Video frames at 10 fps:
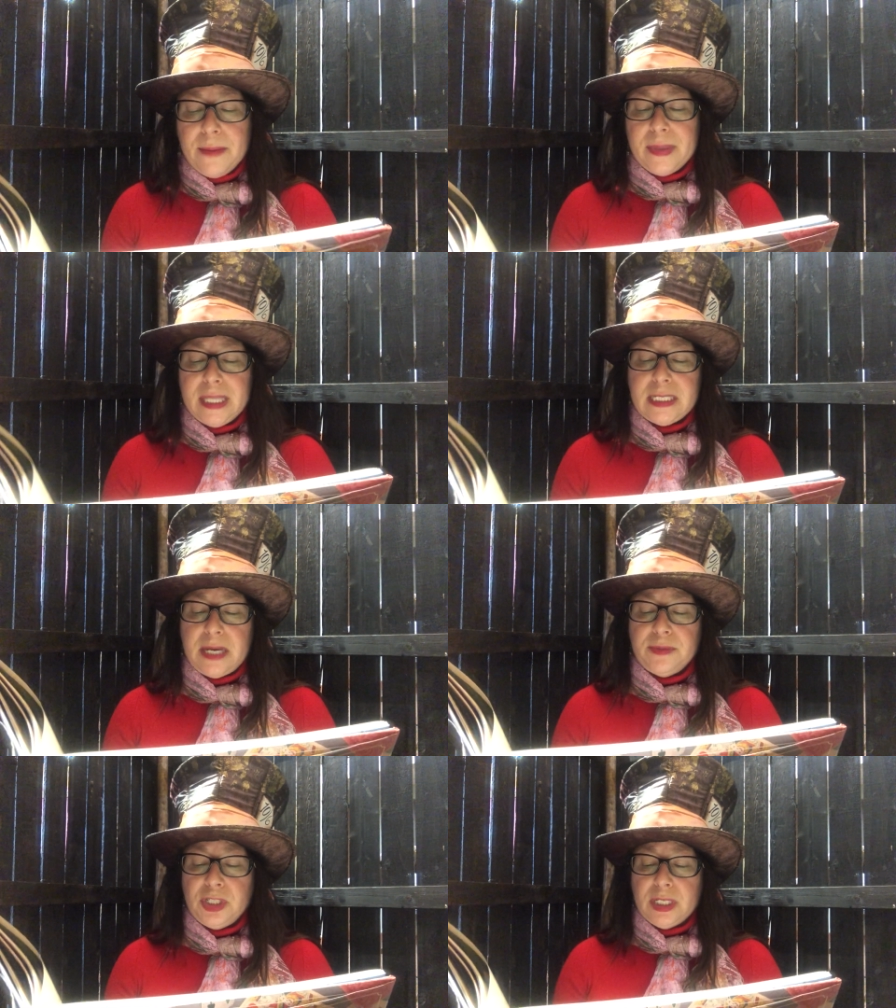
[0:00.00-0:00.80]
By the
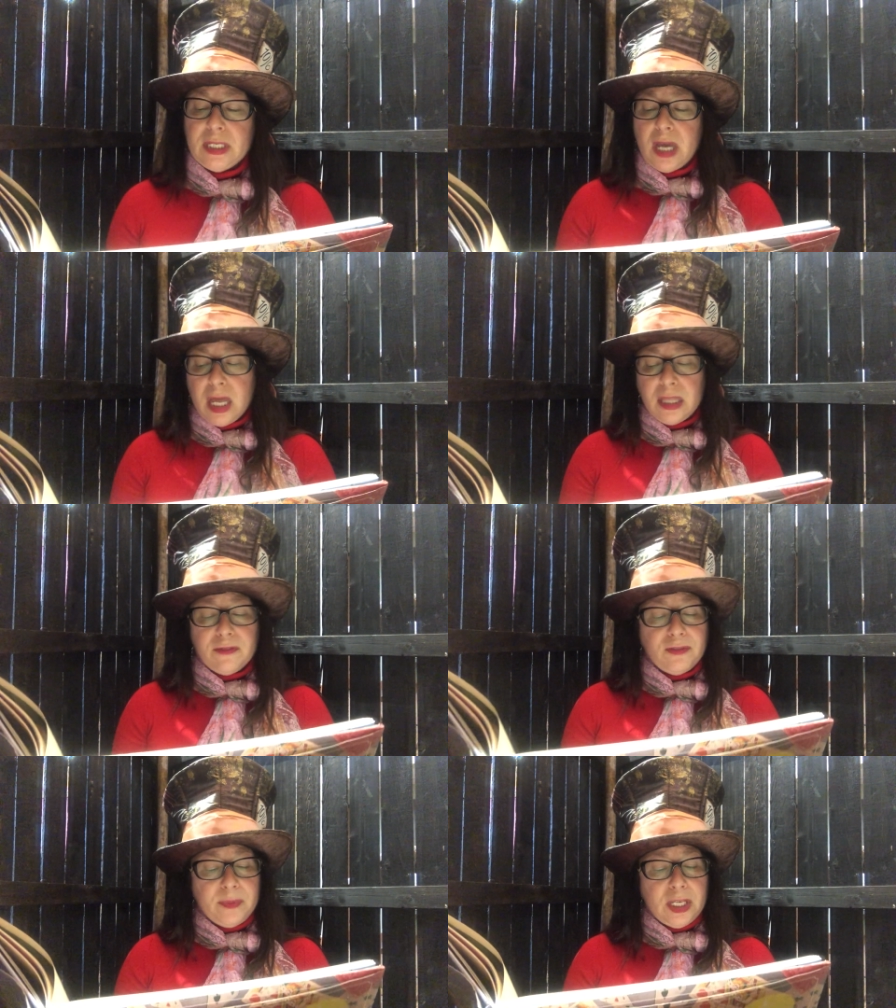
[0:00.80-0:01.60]
time she had caught the
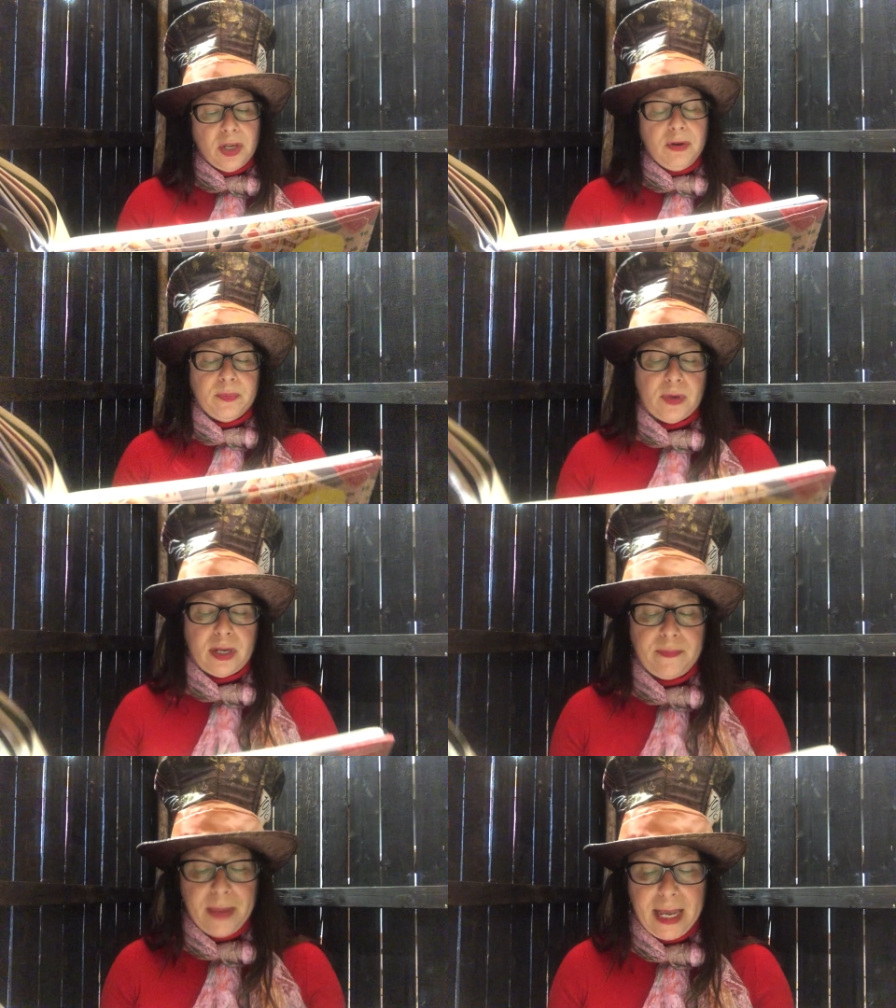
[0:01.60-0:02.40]
flamingo and brought
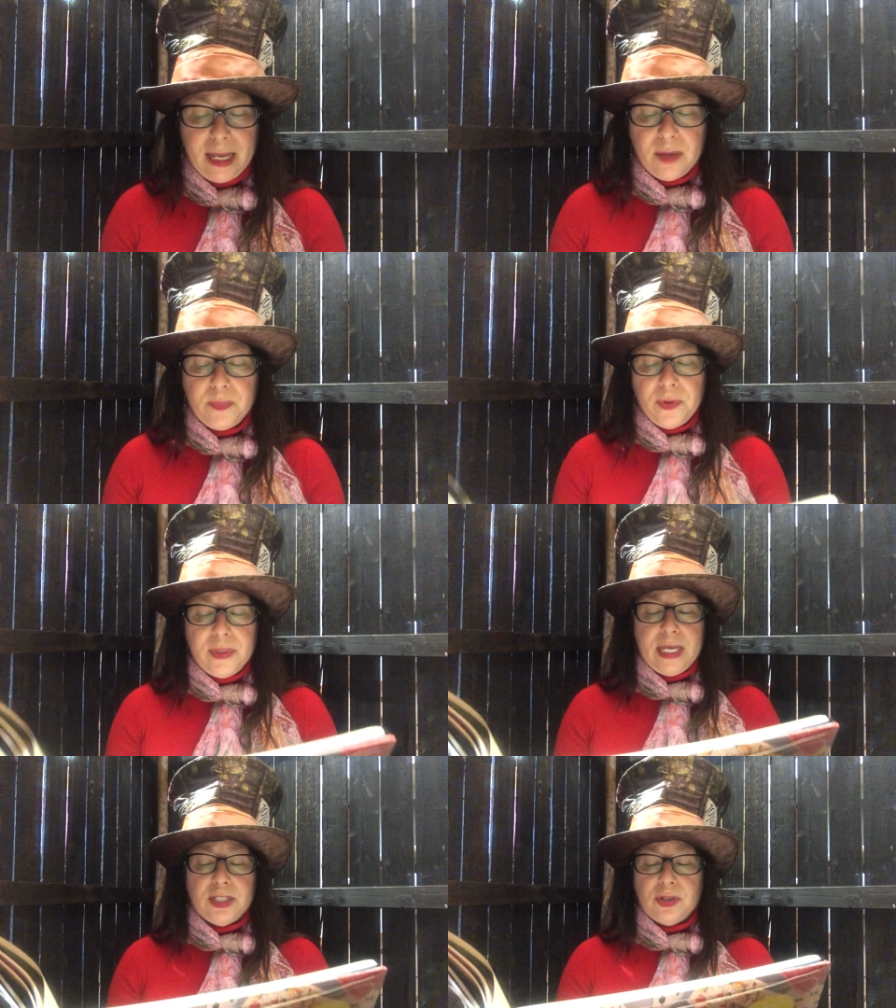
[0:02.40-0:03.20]
it back, both
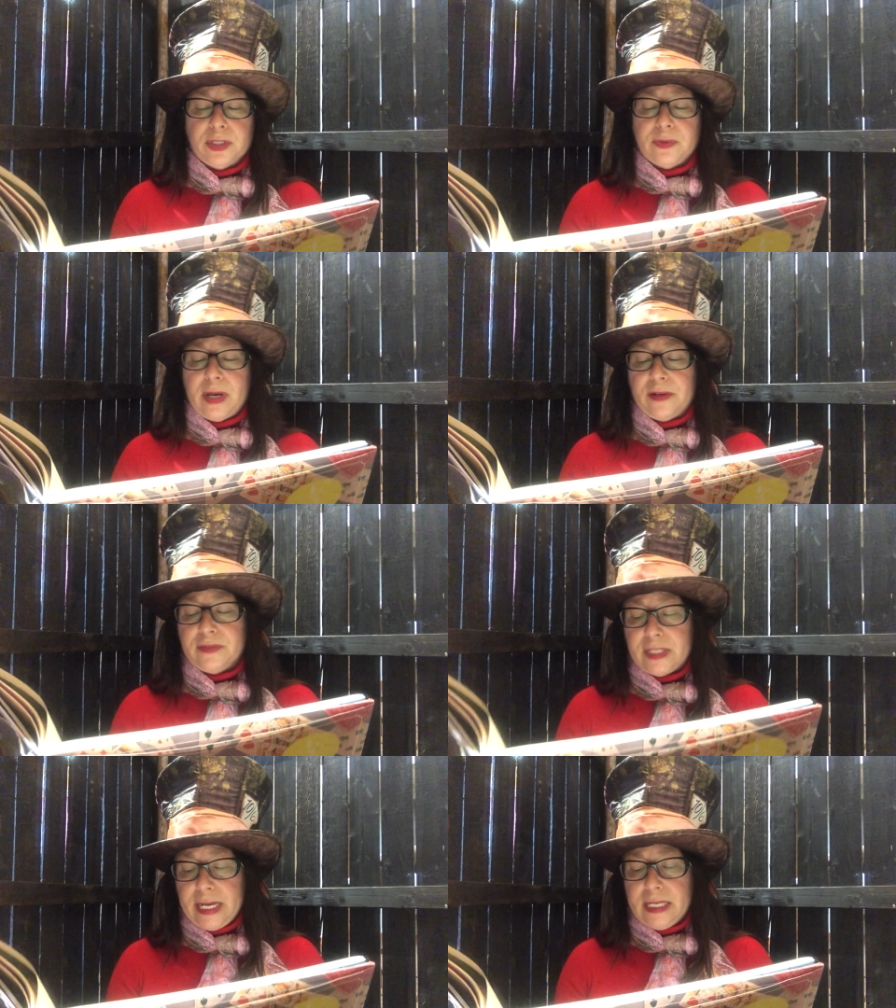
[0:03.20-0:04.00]
hedgehogs were out of
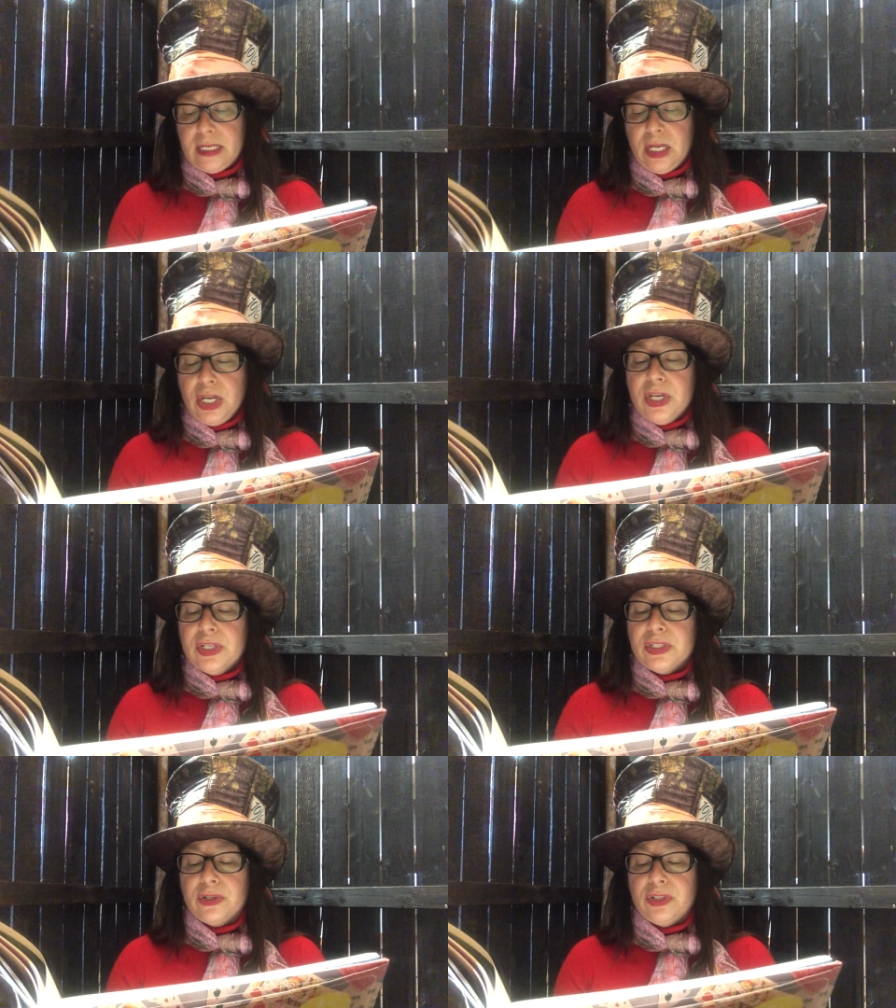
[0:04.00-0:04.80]
sight,
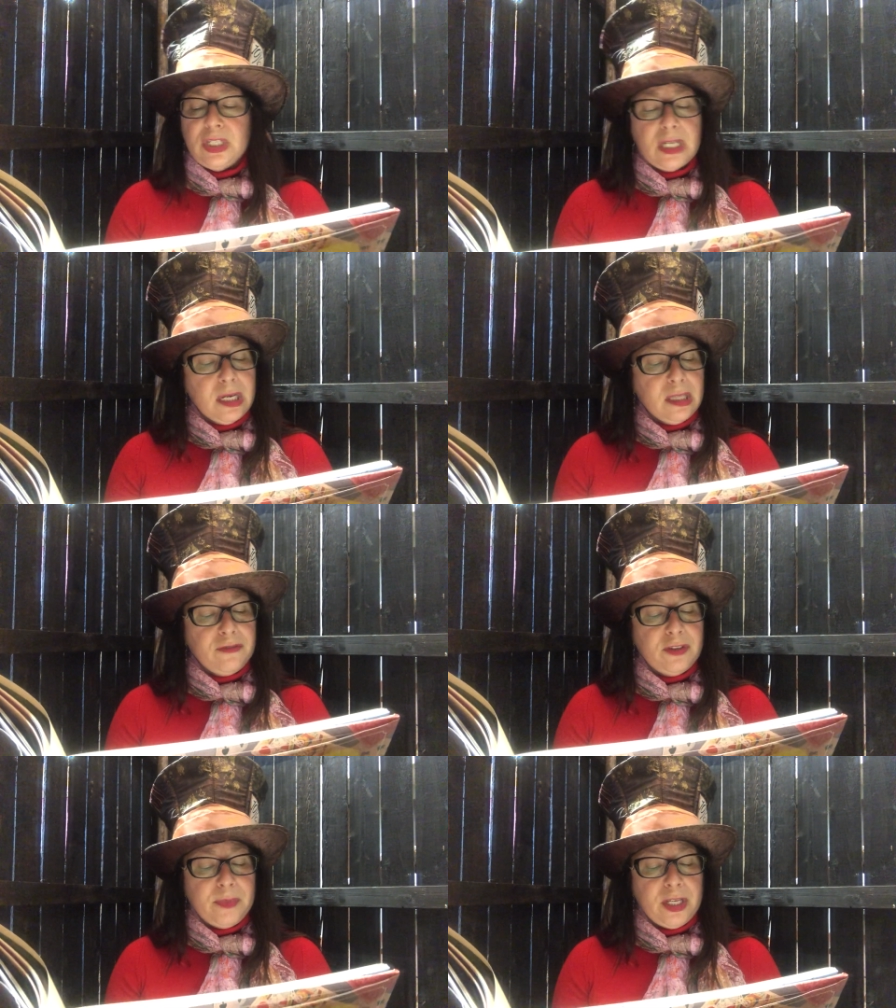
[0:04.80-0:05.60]
so she tucked the
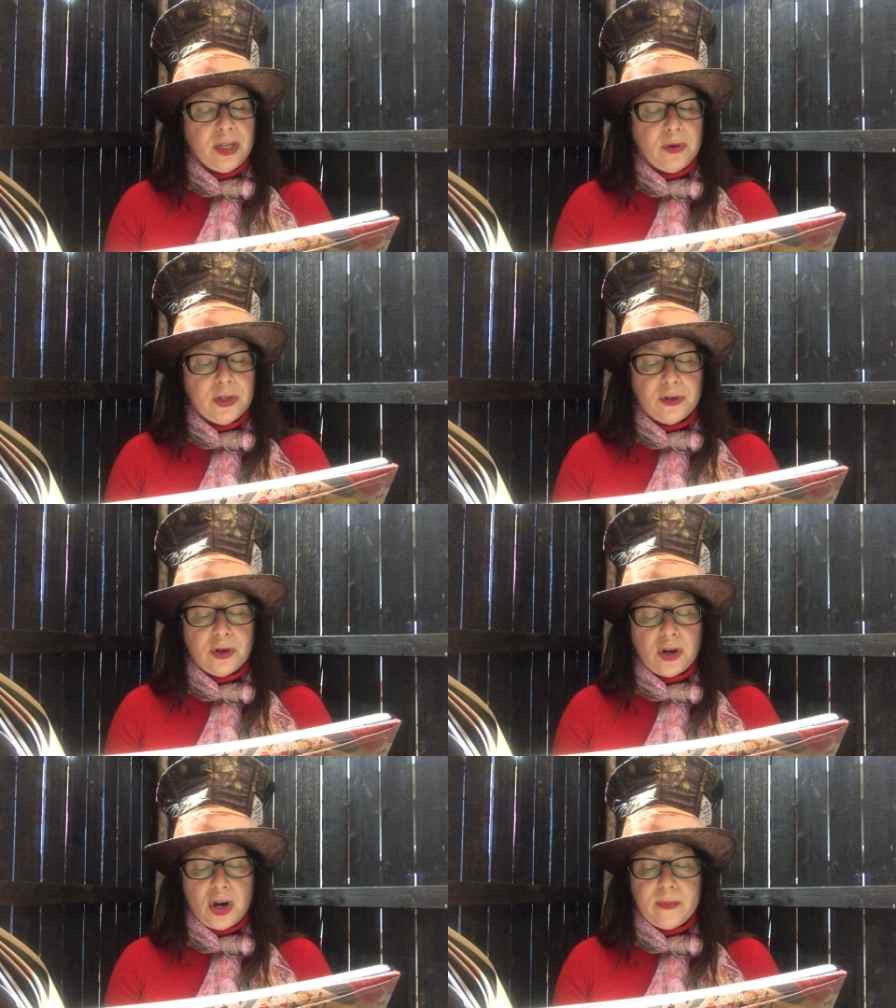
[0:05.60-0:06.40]
flamingo under her
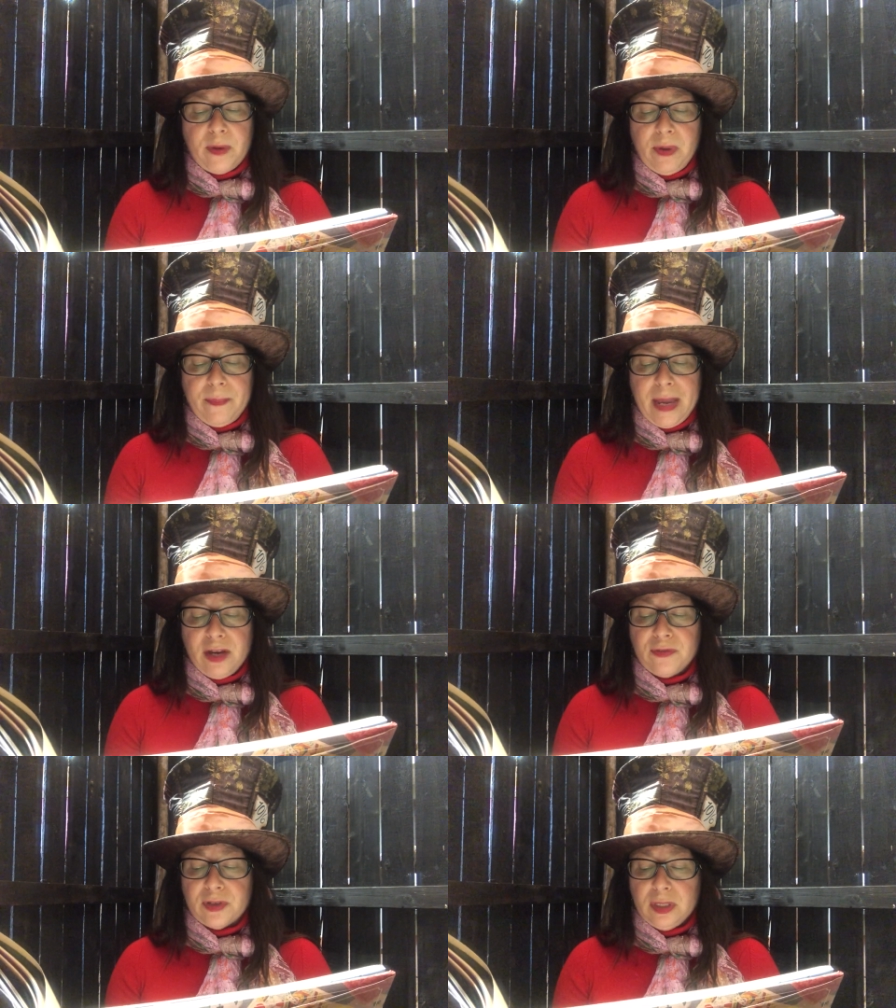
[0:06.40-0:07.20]
arm and went
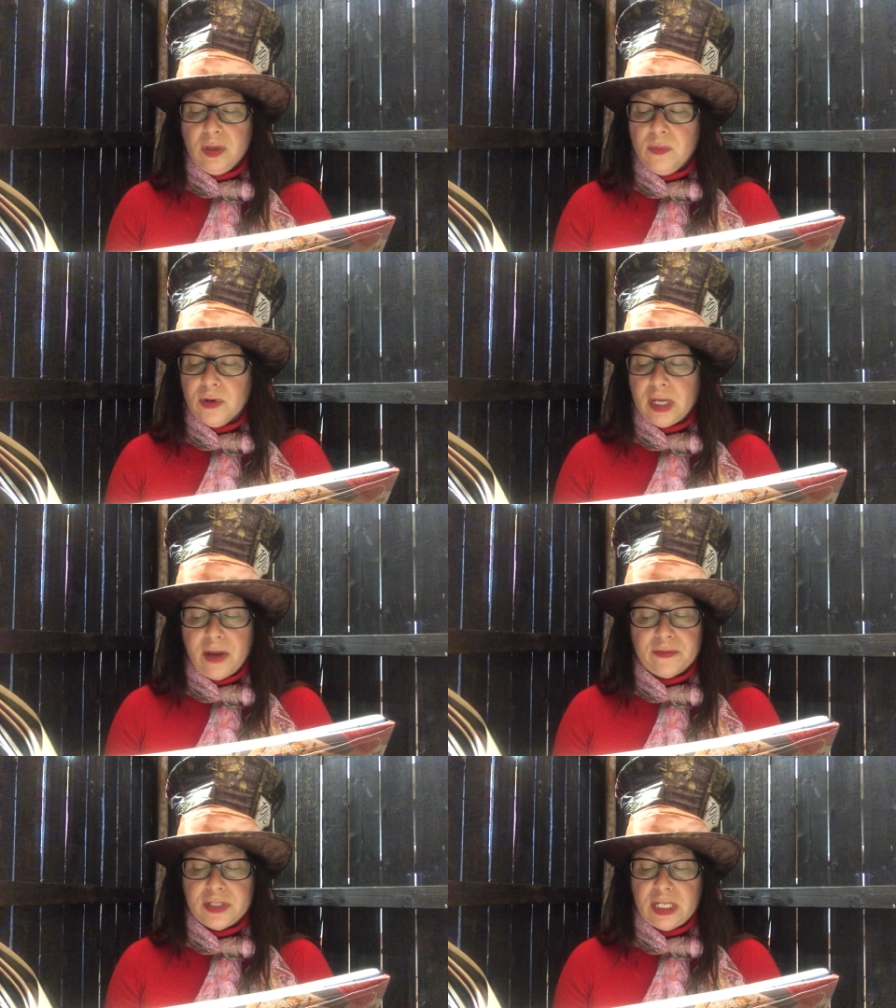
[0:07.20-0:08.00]
back for a little more
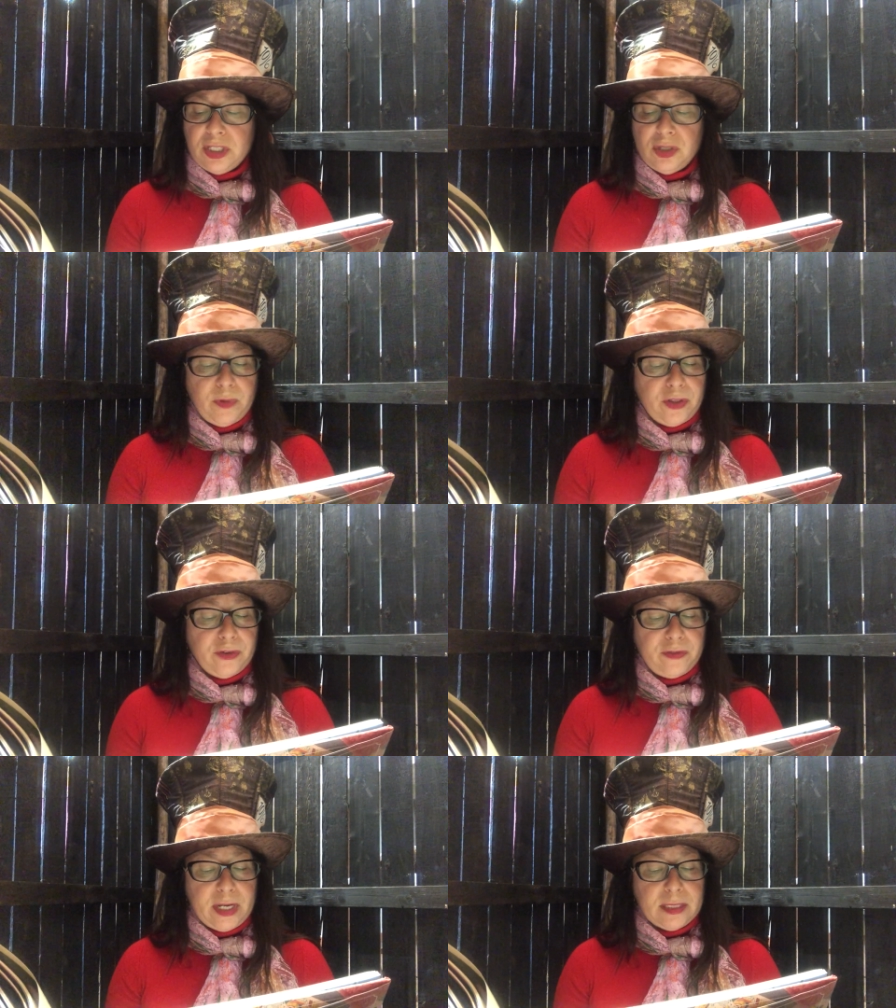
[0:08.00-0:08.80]
conversation with her
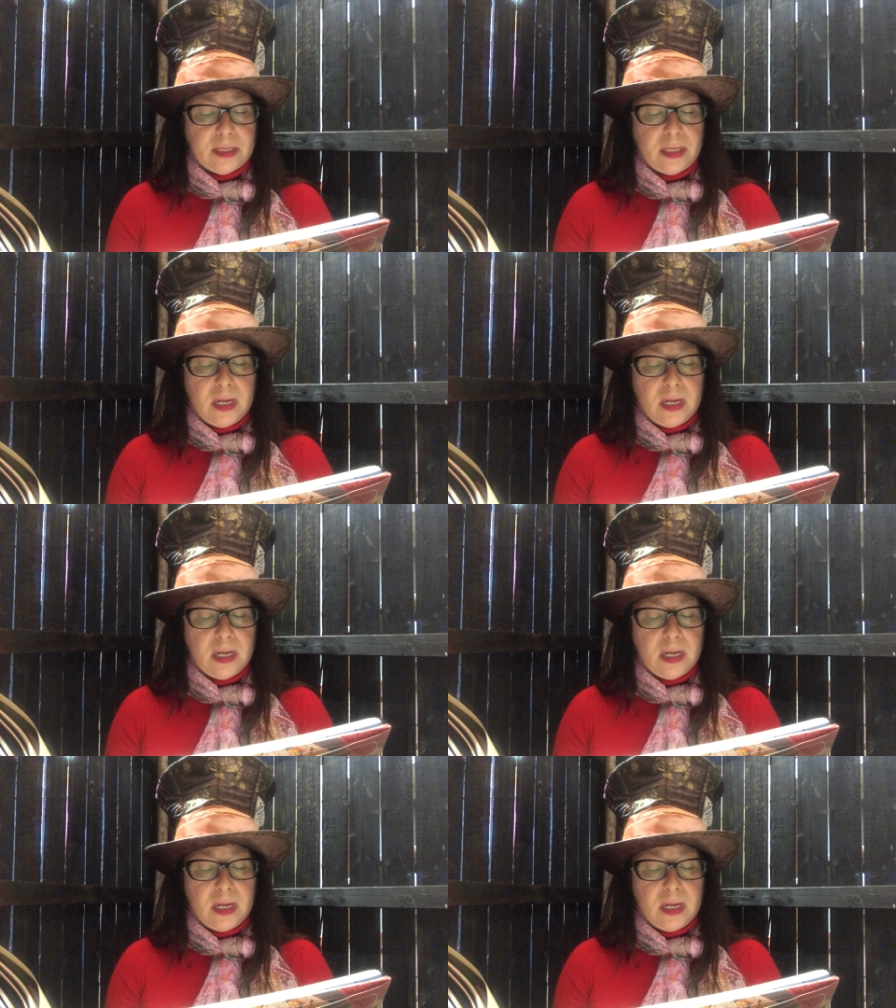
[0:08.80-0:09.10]
friend.